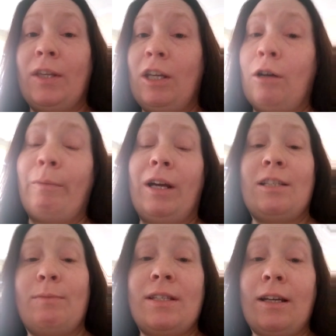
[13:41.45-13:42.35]
You know, my
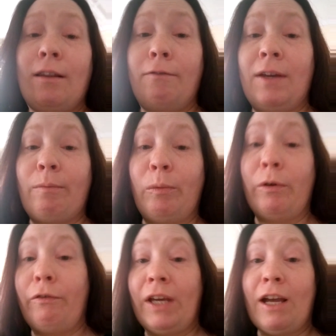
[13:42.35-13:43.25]
husband's side of the family
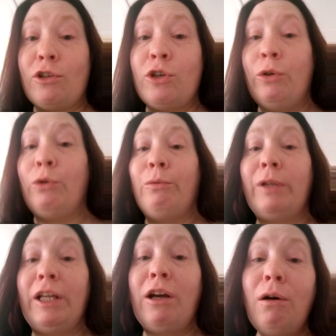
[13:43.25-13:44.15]
will forget too and
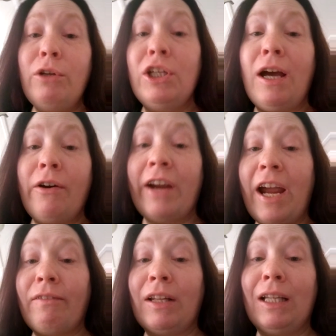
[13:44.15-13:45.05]
be like, oh, do you already
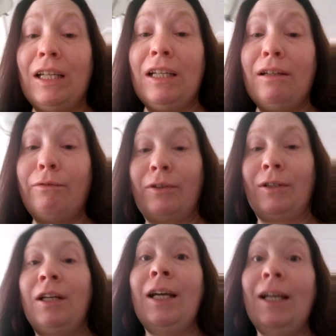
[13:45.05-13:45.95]
have to leave?
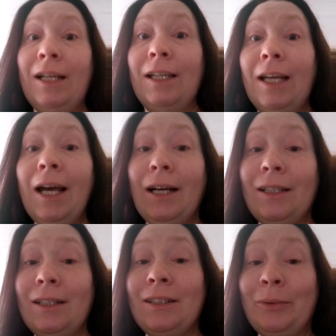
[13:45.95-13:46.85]
Yeah,
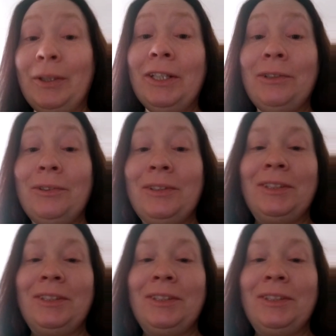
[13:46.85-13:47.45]
we do.